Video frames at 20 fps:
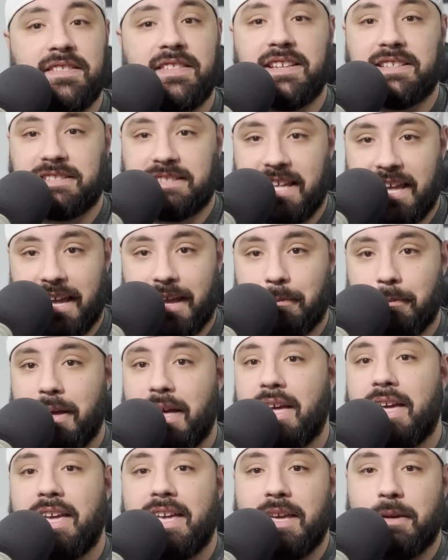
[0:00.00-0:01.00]
this team.
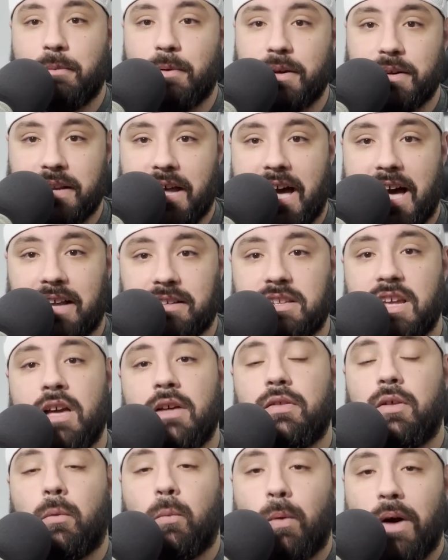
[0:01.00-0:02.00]
He would not.
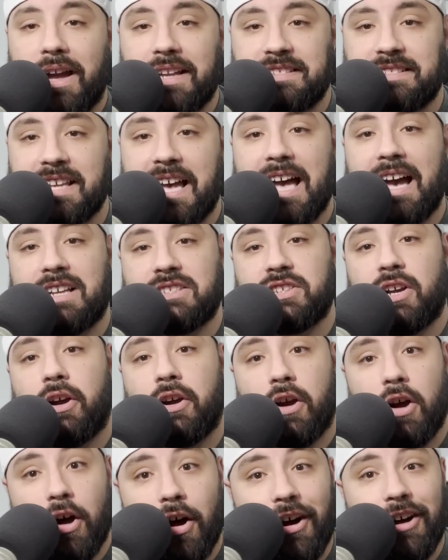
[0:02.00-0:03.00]
The White Sox
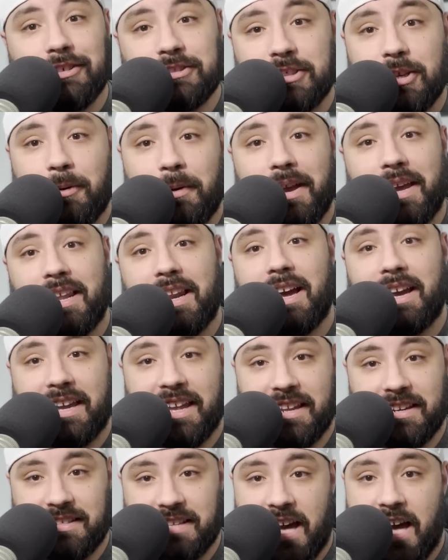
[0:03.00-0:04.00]
are also in on
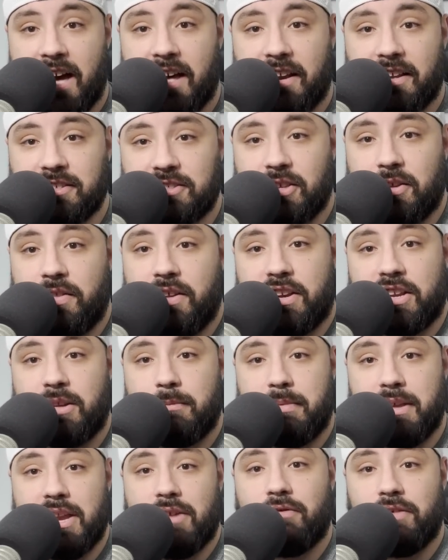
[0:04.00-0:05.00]
Quintana, so there
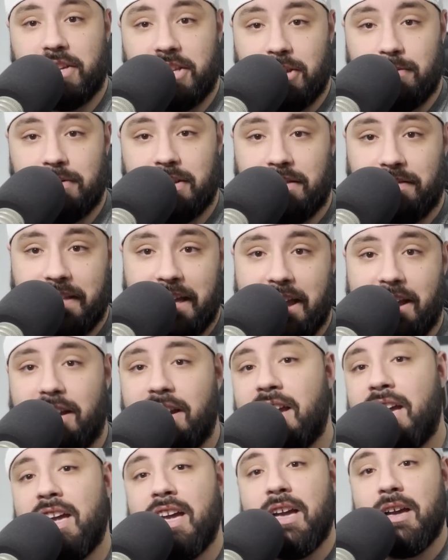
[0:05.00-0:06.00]
could be a reunion there.
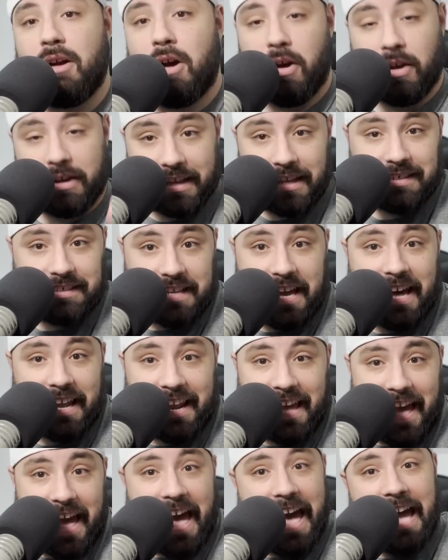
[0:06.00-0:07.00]

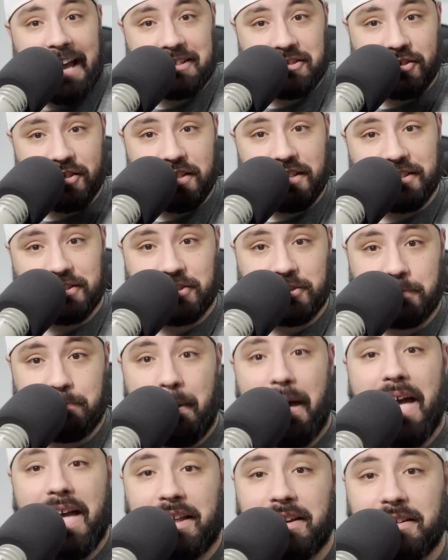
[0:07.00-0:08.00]
Quintana actually
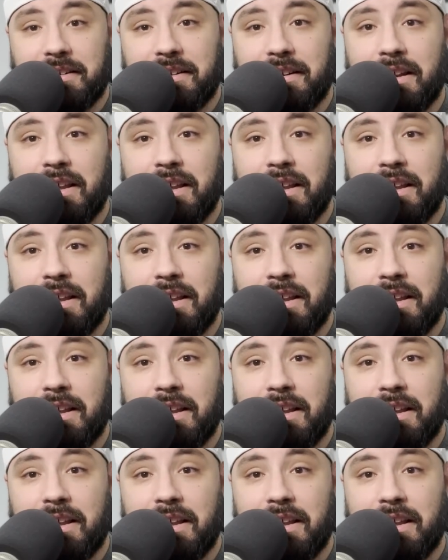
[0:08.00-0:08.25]
spent